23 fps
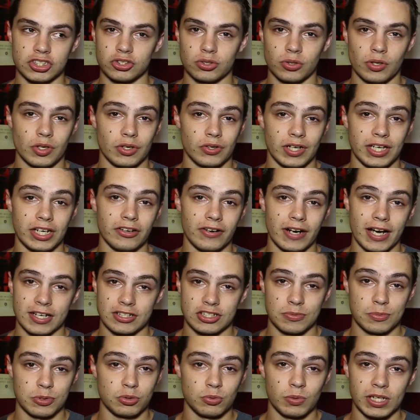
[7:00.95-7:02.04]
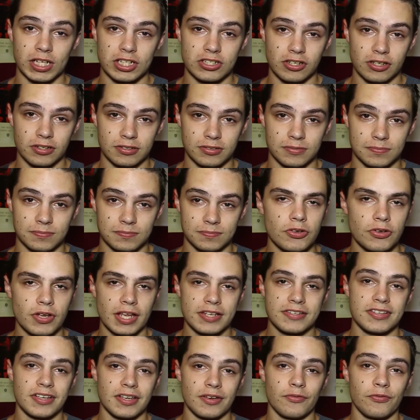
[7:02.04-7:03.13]
enjoy their interactions between each other. So
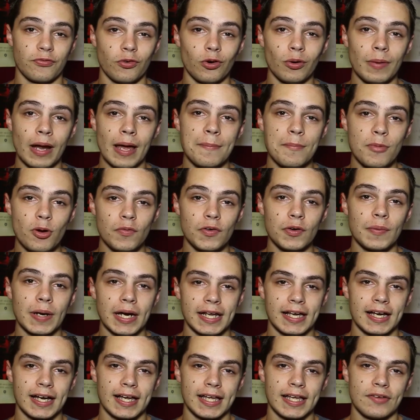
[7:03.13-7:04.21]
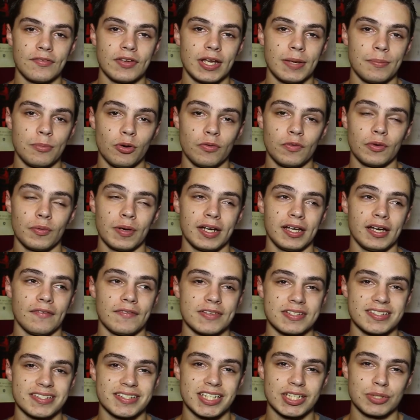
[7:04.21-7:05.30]
that's it. For my movie rating, I give it a movie rating of a
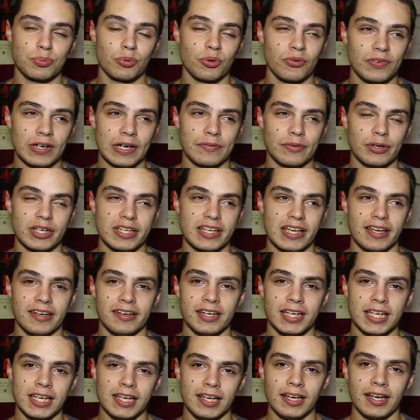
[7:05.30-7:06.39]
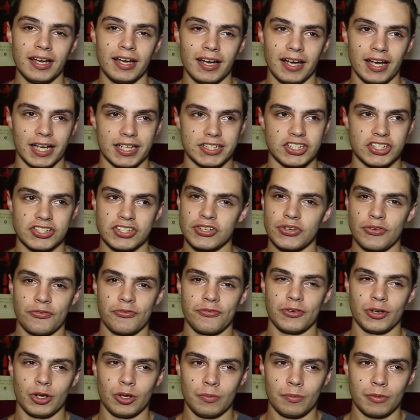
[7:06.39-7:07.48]
6.5 out of 10. Just as a
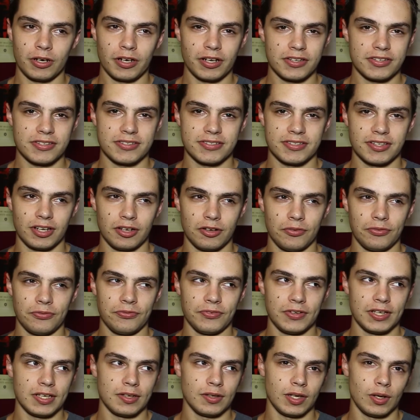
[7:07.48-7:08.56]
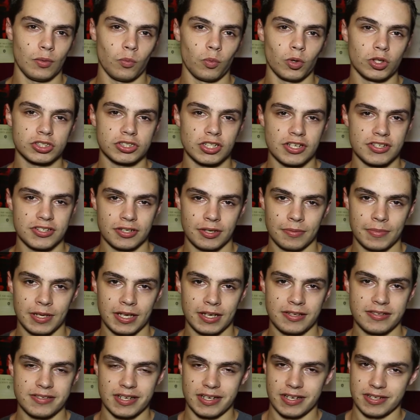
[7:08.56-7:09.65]
film on itself, it works on some
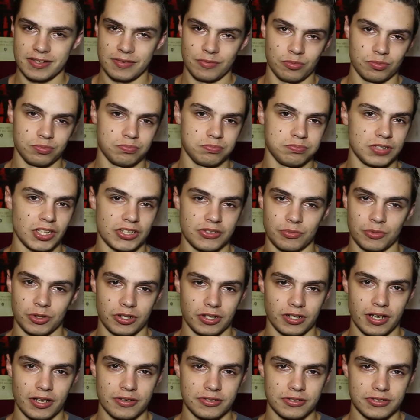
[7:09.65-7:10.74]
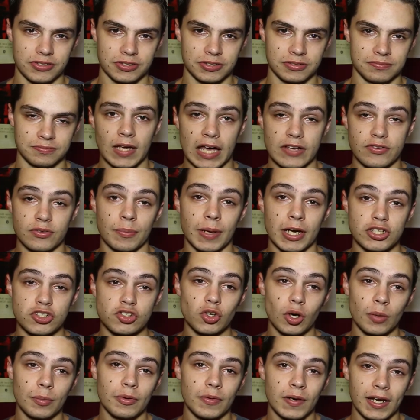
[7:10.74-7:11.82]
ends and it doesn't work on others. As for my
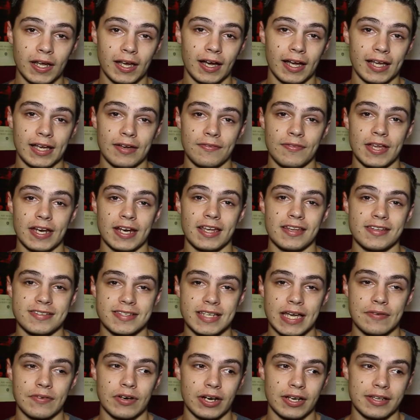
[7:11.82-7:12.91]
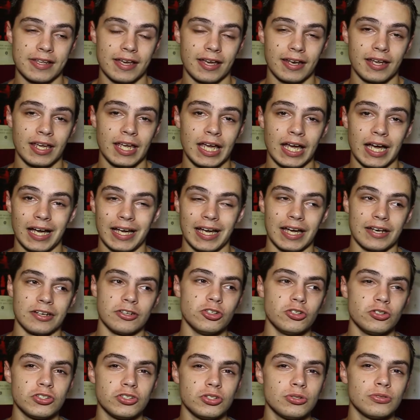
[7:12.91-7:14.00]
enjoyment rating, I give that a 7 out of 10. Again,
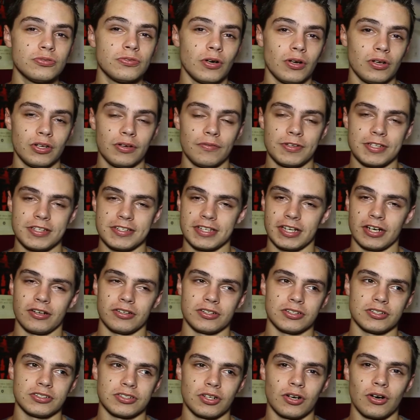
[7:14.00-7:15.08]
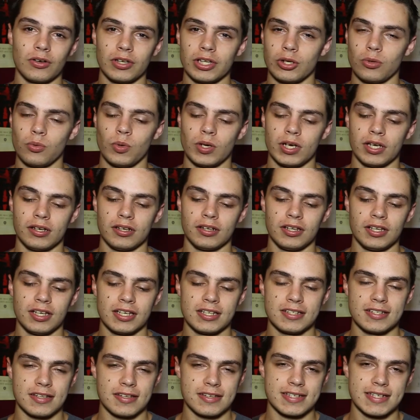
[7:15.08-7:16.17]
you do fall in love with these characters. Harley Quinn
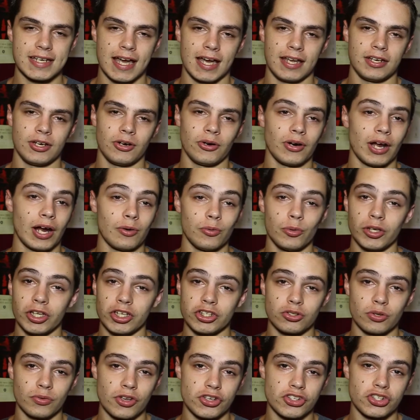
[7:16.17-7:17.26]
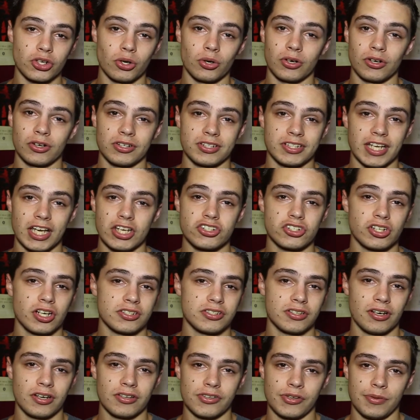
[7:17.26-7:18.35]
is a standout. I really enjoyed the Joker. Deadshot's
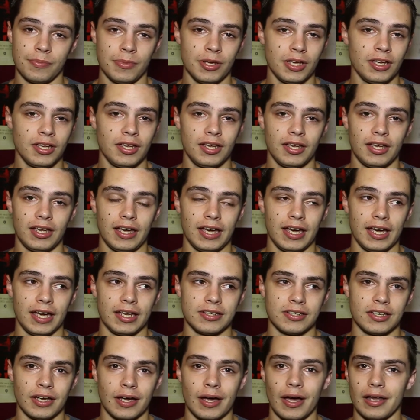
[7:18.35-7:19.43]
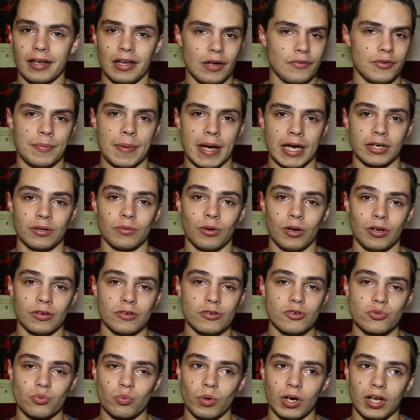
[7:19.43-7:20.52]
awesome. And I loved Amanda
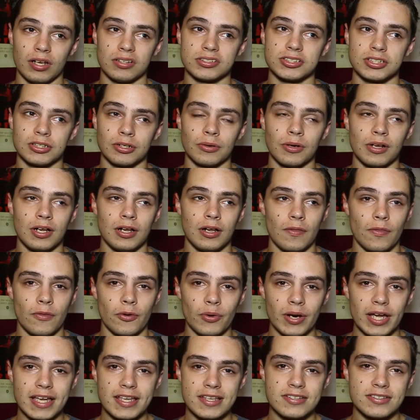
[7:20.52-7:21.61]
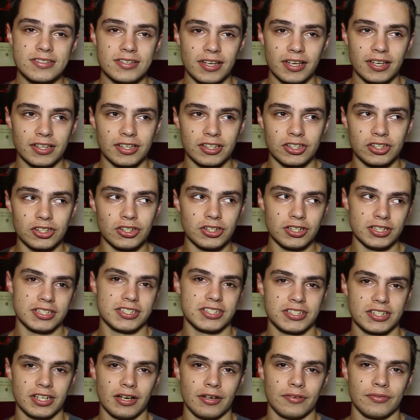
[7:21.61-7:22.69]
Waller as well. So there is good
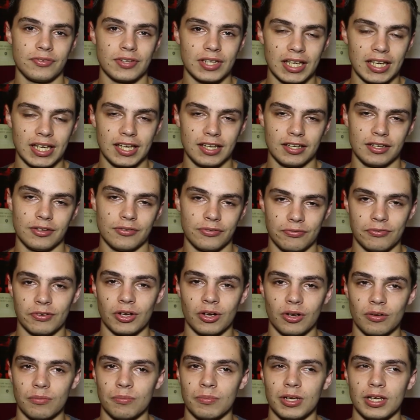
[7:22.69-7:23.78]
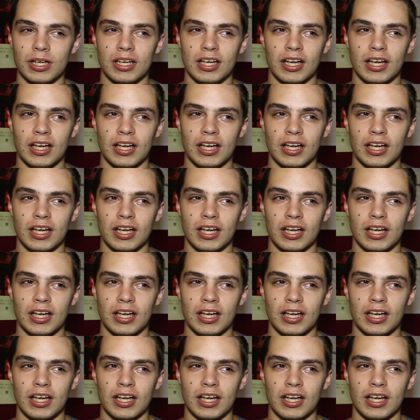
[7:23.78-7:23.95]
stuff in the film.